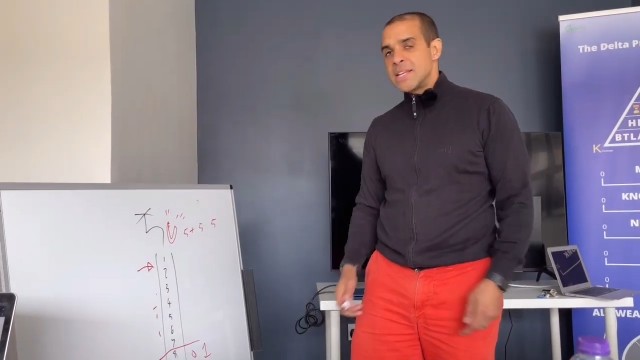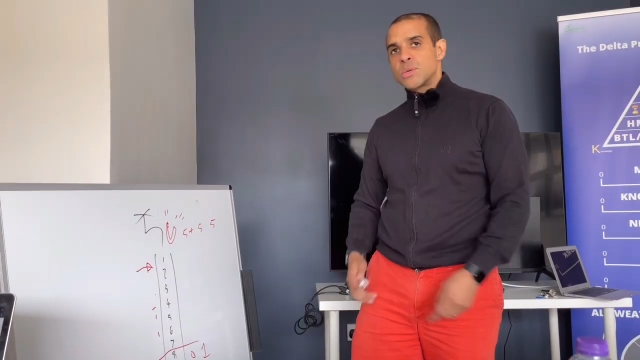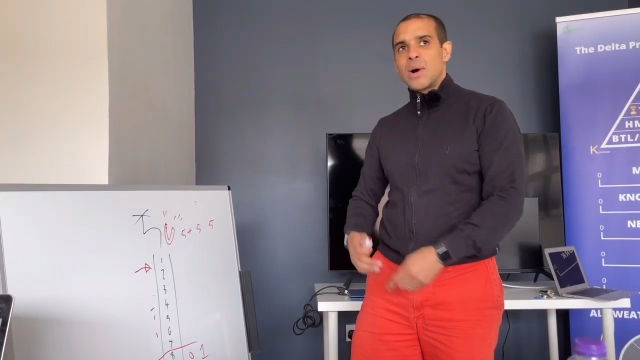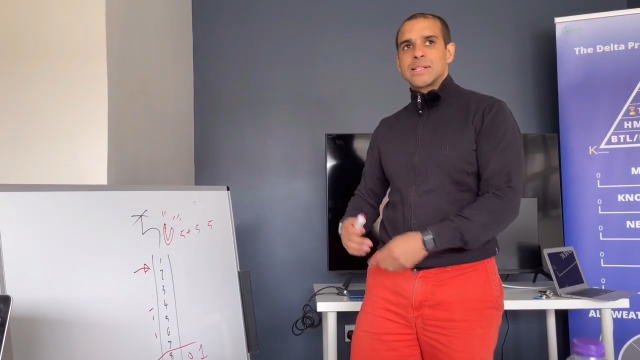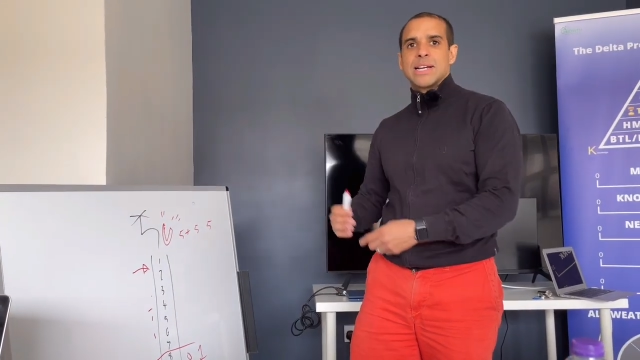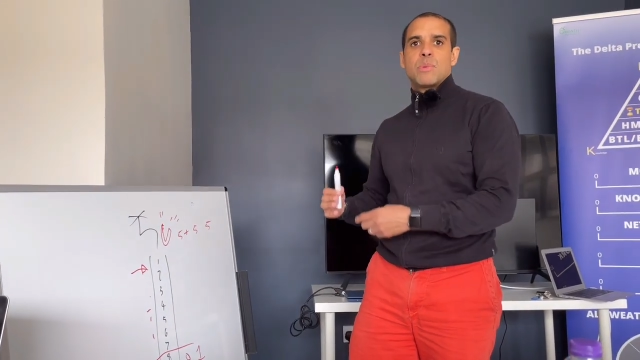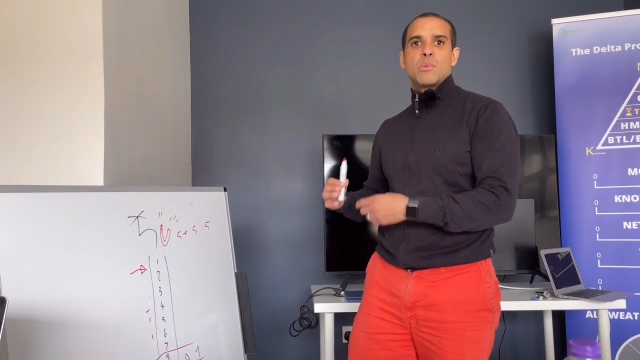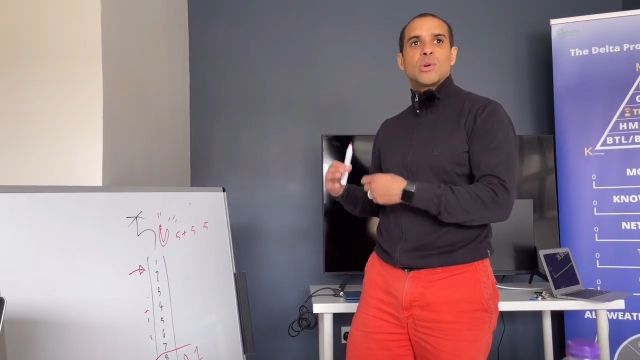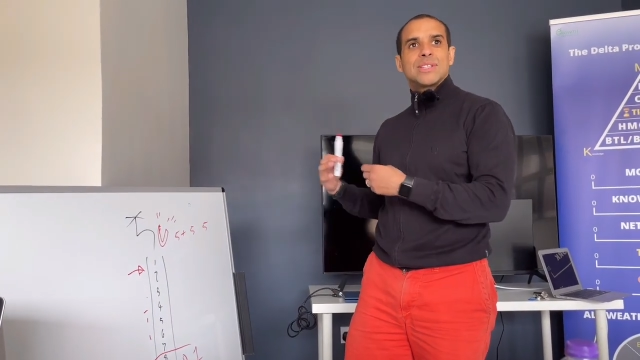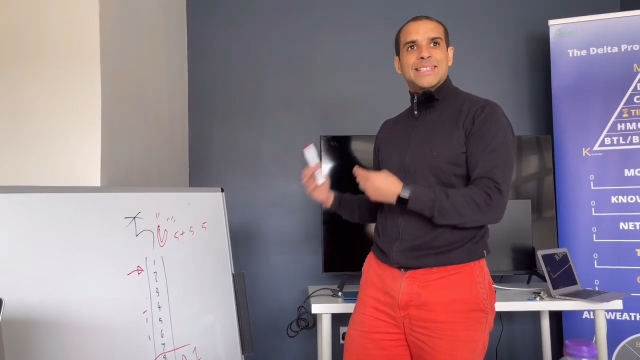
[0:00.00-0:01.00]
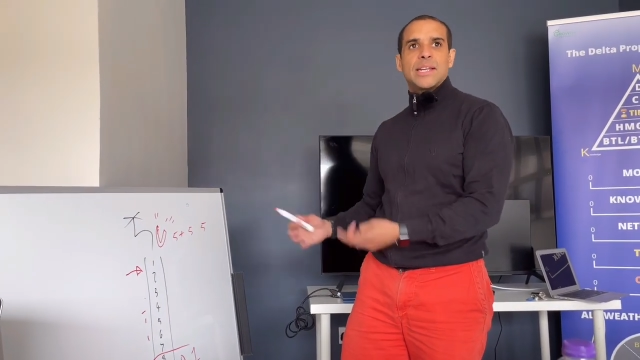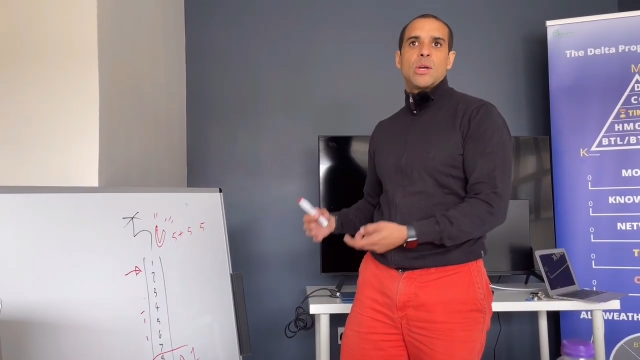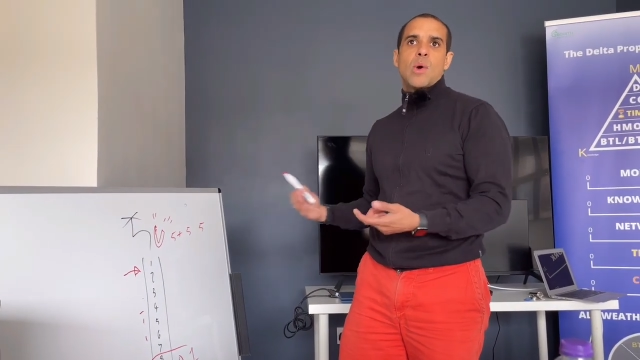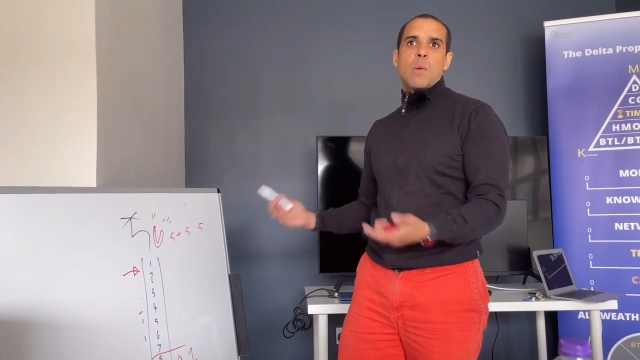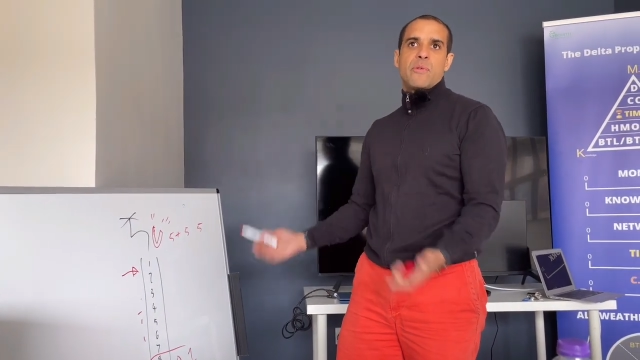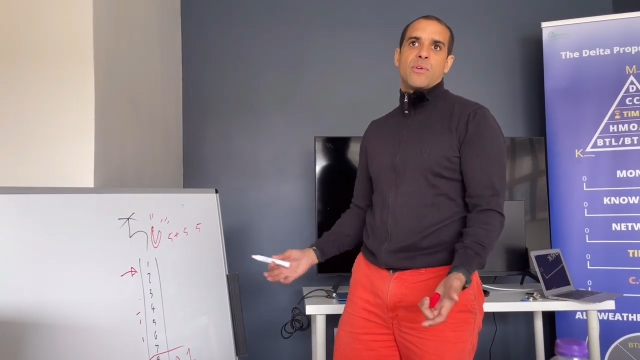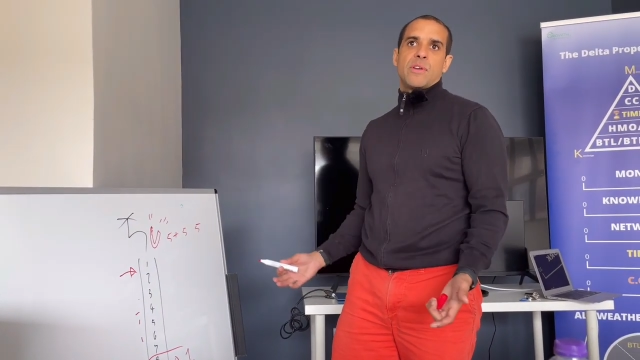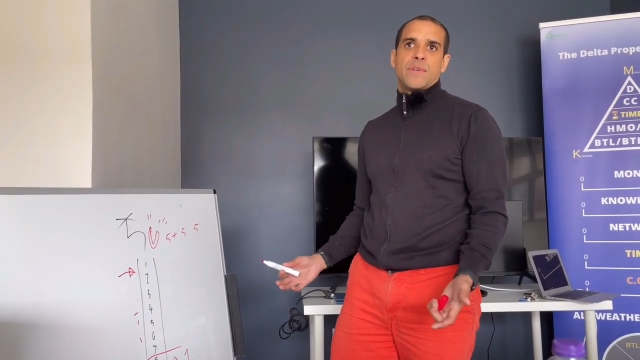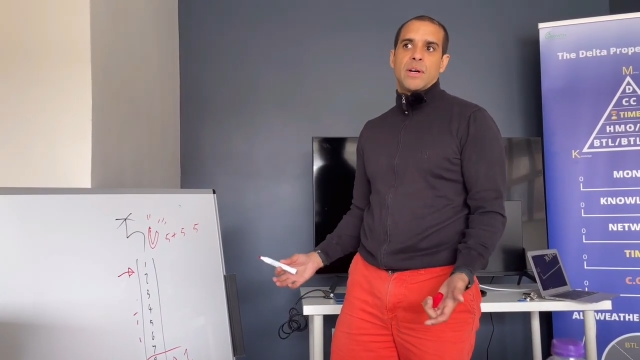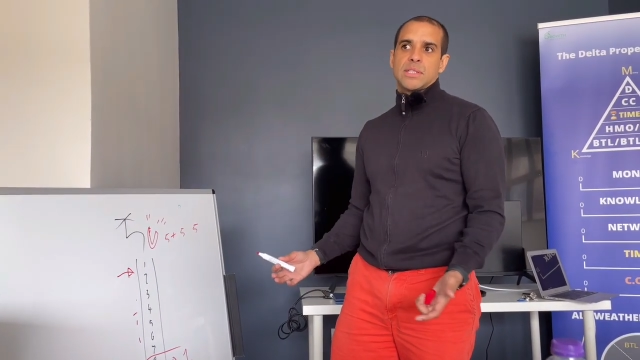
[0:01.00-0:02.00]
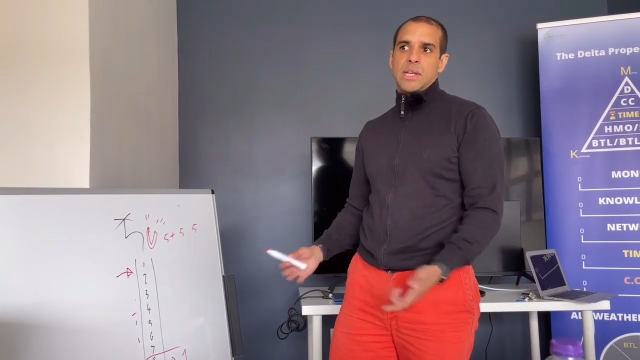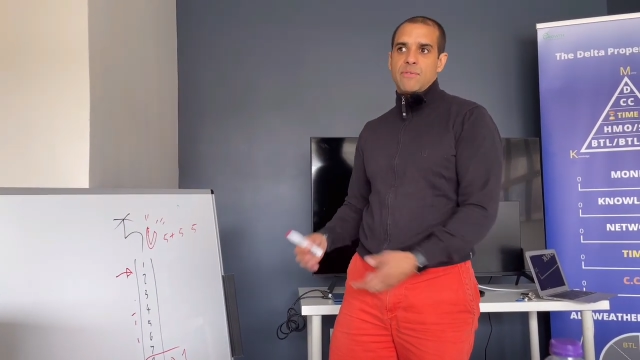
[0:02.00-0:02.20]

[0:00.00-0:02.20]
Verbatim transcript: This is why I say people, you've got to dig your well before your first day.